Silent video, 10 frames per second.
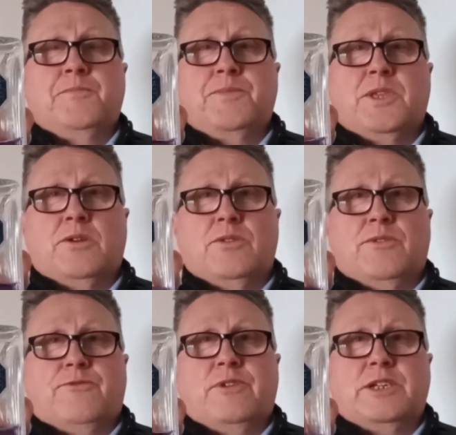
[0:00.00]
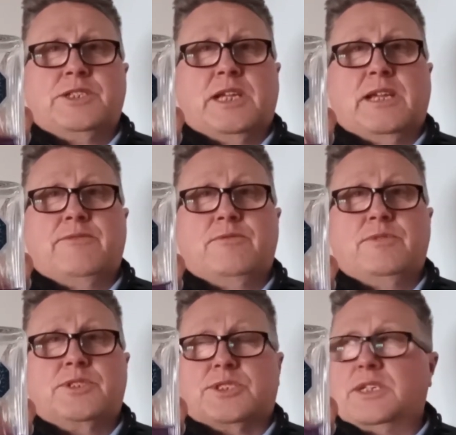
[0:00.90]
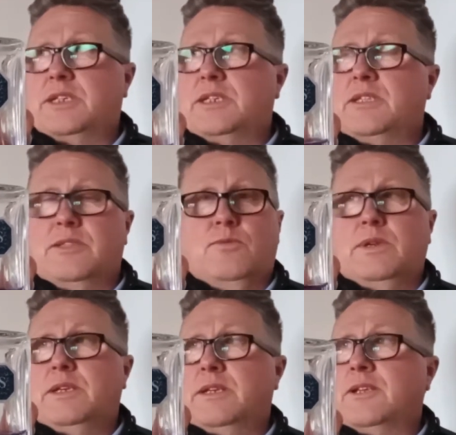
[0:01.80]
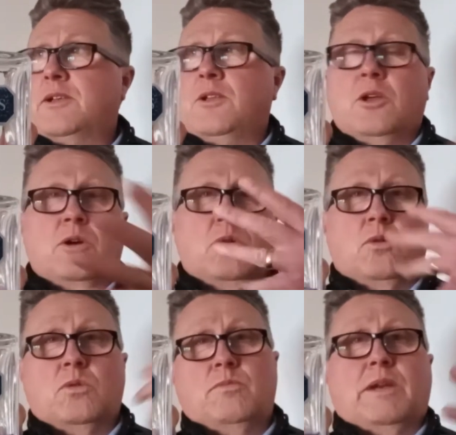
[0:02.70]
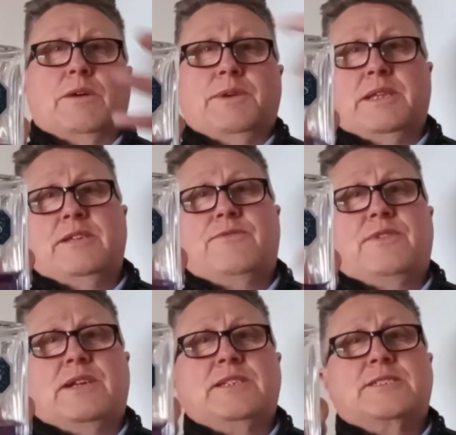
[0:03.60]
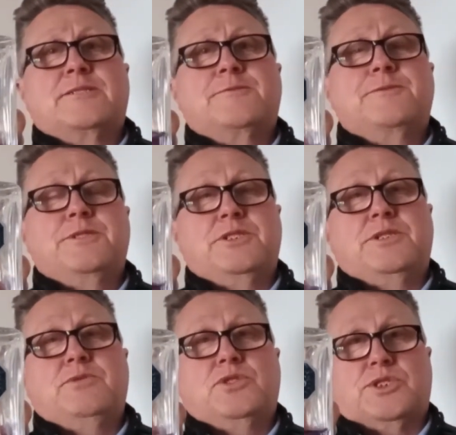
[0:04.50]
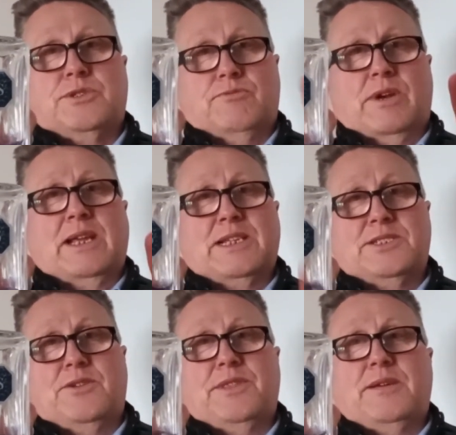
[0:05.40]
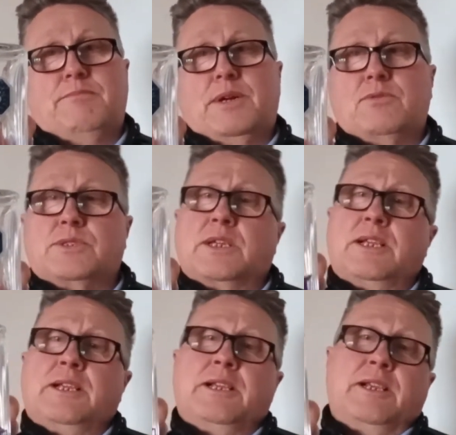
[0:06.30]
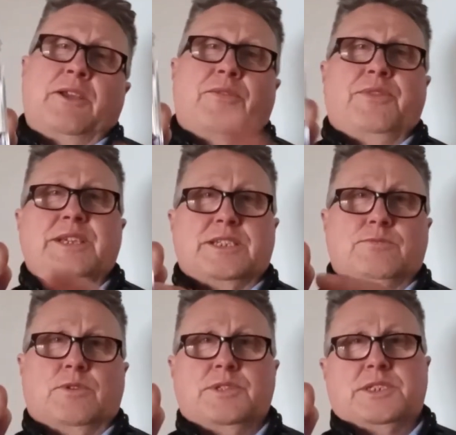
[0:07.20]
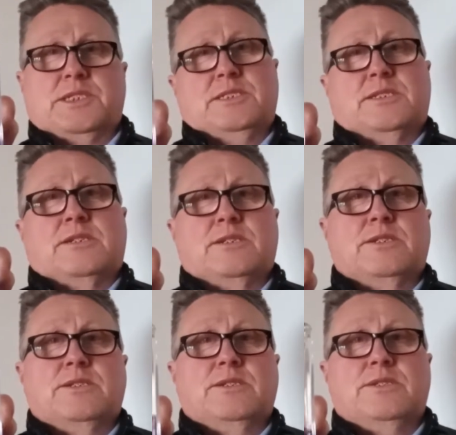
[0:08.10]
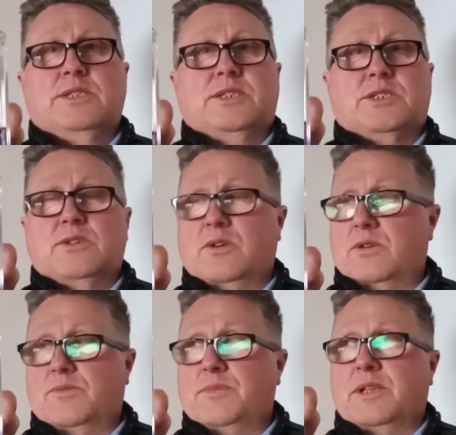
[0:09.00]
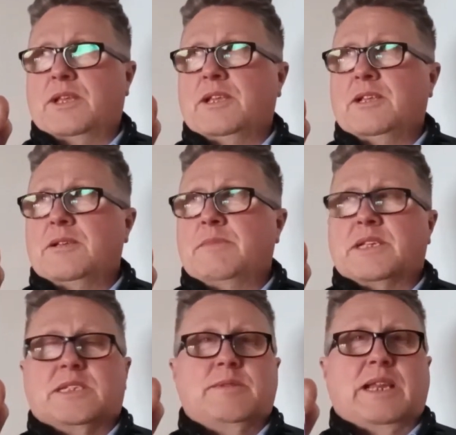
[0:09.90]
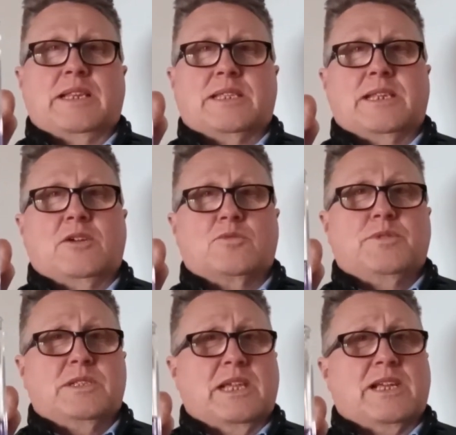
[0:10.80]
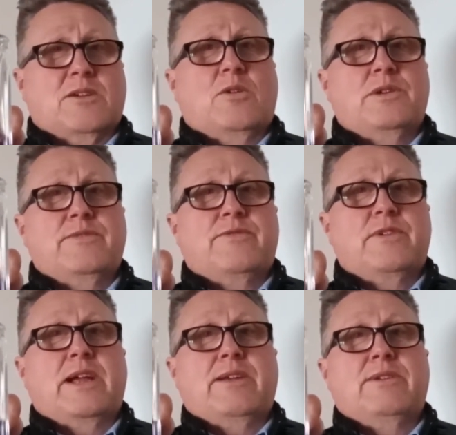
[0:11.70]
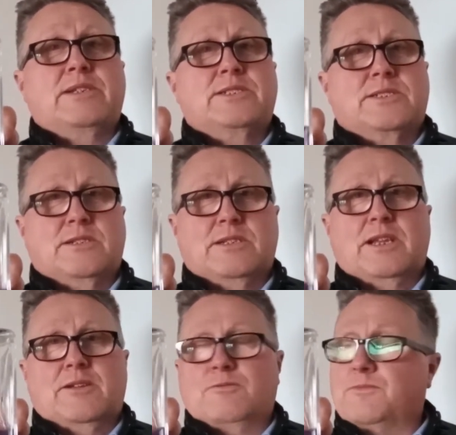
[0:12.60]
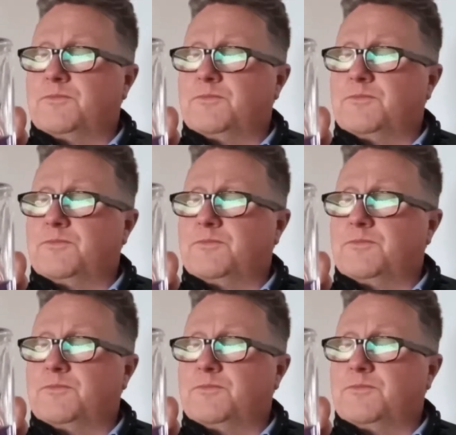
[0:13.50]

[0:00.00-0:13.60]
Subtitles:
You got the fresh air from the sea, the wind, all blowing in your face as you just relax on that boat. This is what this is. It's not meant to be anything else but that kind of a fragrance, you know.